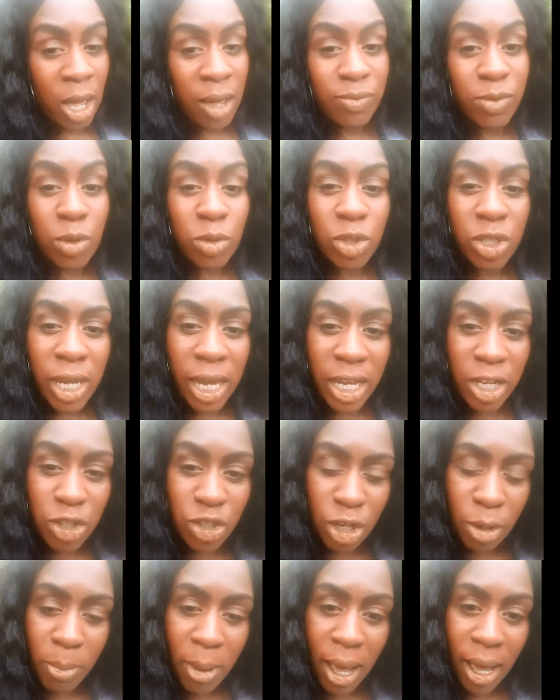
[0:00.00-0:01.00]
You change
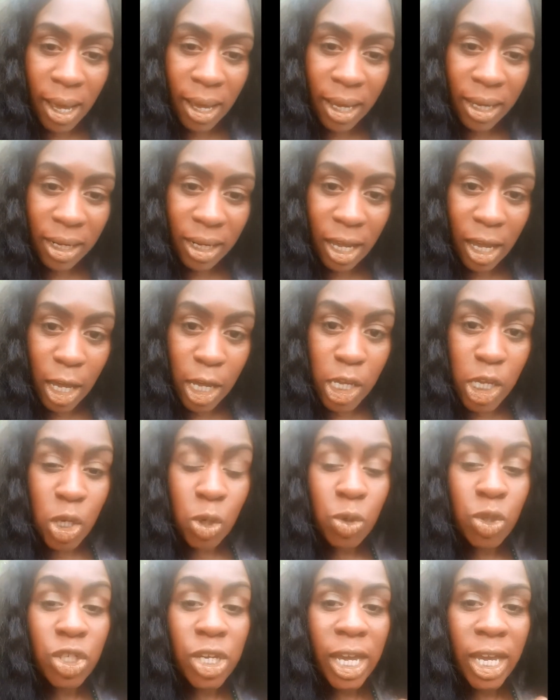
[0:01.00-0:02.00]
your mind,
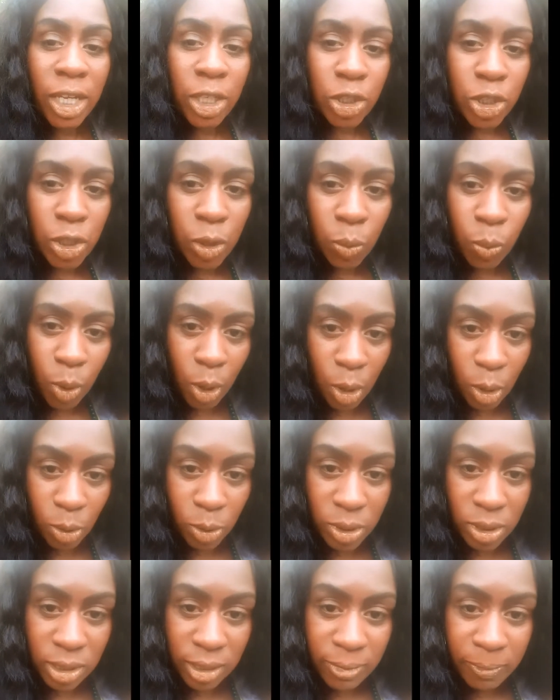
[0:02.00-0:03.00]
you change your
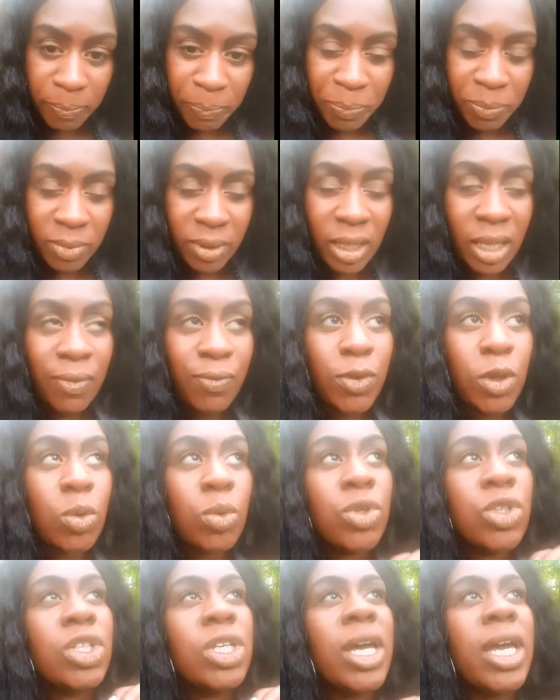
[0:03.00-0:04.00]
world. If you
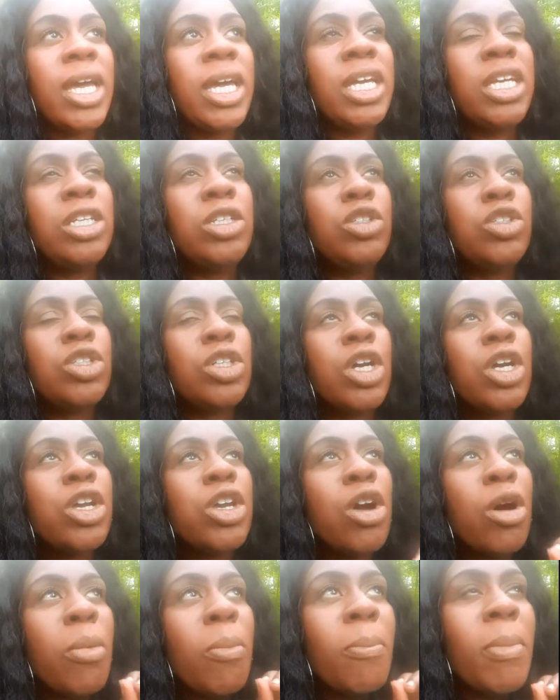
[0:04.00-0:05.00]
change
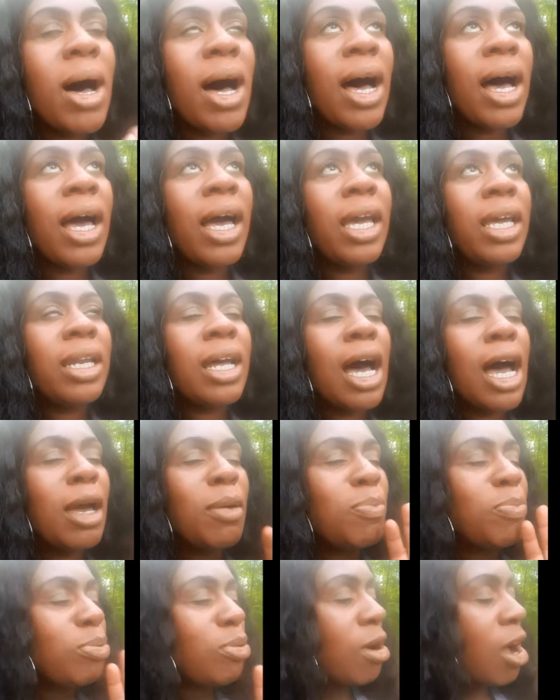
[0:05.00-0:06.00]
your mind, I
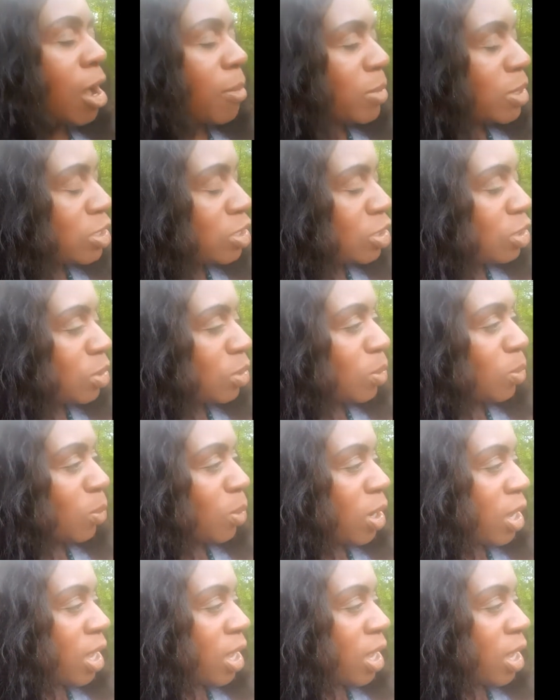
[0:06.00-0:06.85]
promise you,